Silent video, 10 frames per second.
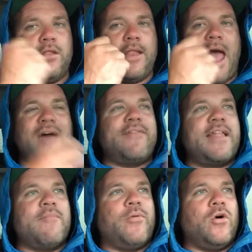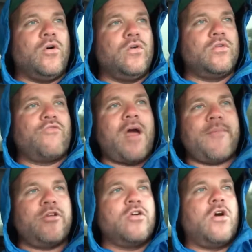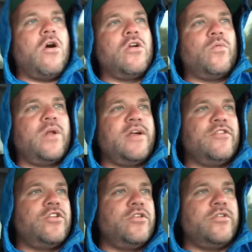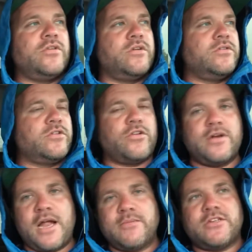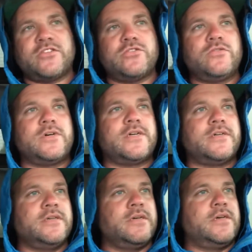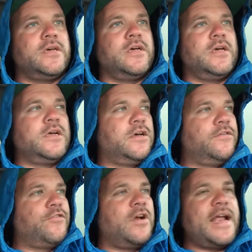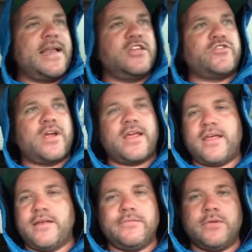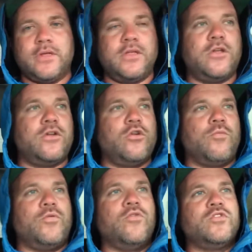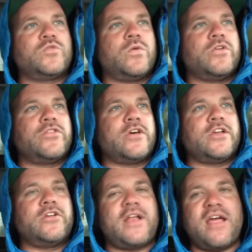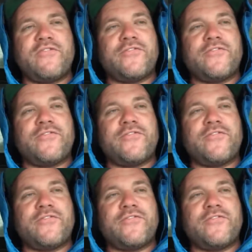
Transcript: having that pole or grabbing your cart or whatever, you're an object for a lightning strike, and no pool is worth your life.